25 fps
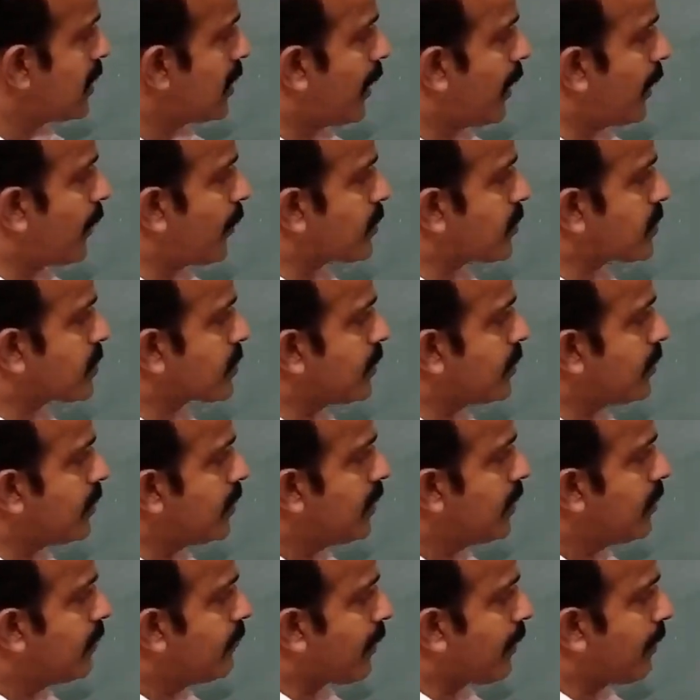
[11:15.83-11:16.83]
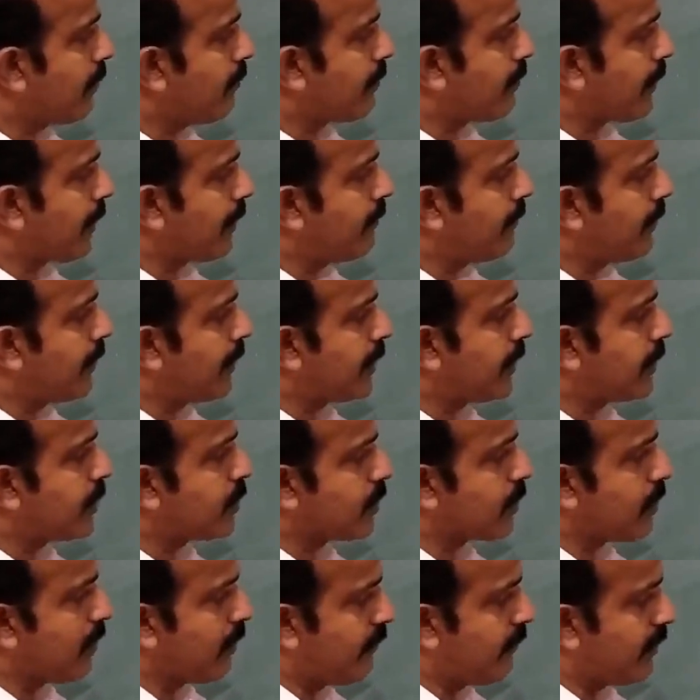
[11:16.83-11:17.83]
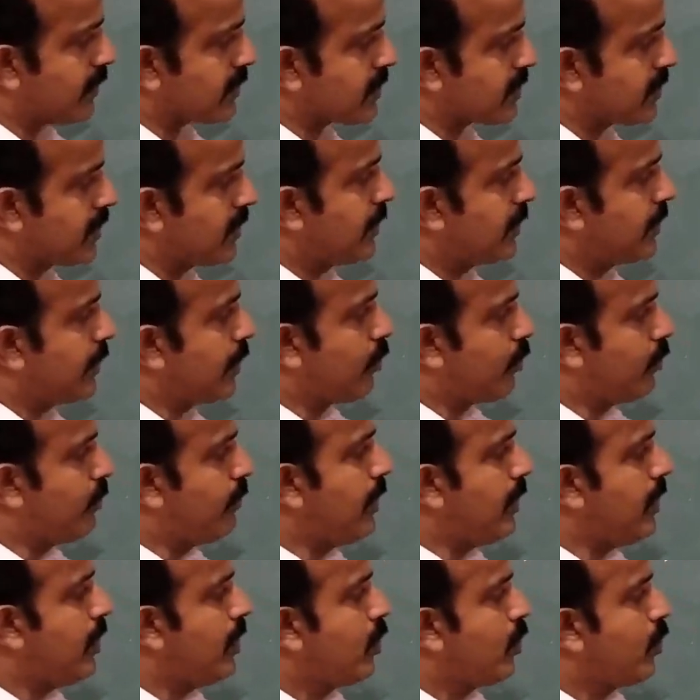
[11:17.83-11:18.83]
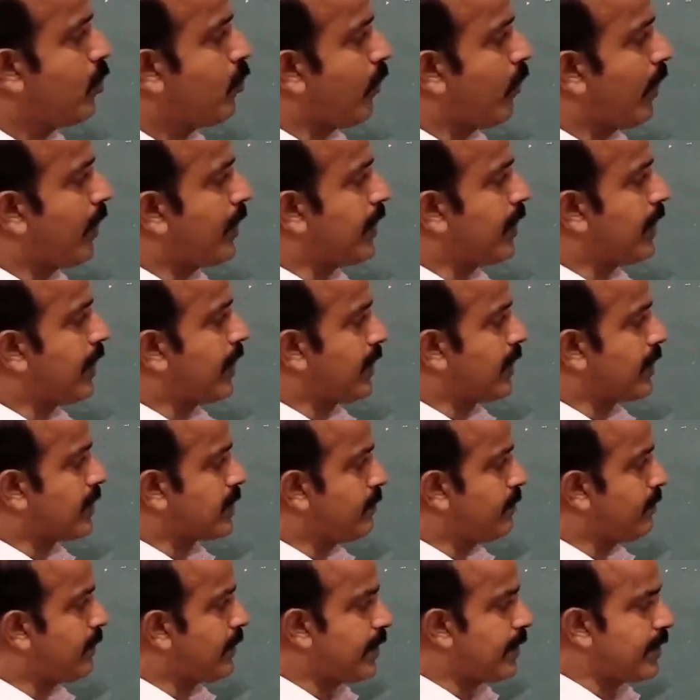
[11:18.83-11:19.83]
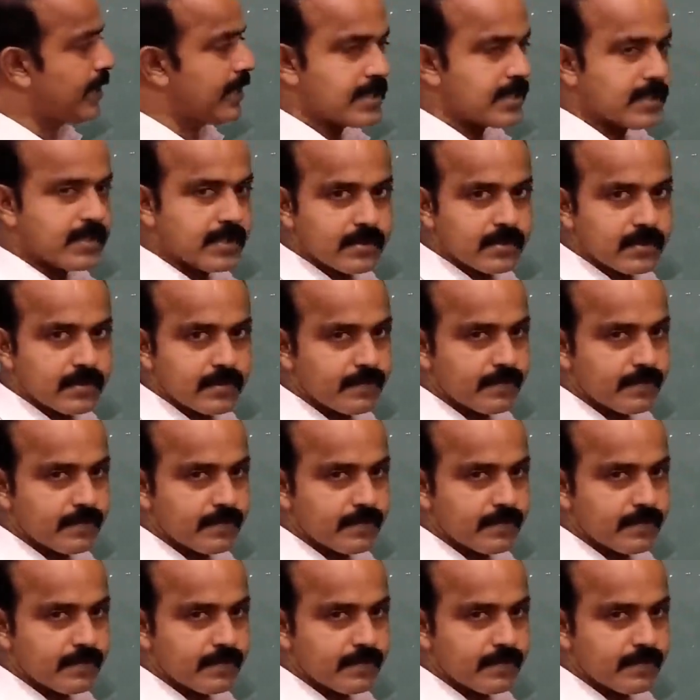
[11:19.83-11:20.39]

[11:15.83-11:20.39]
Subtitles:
and also from prime meridian to the west, there will be 180 meridians.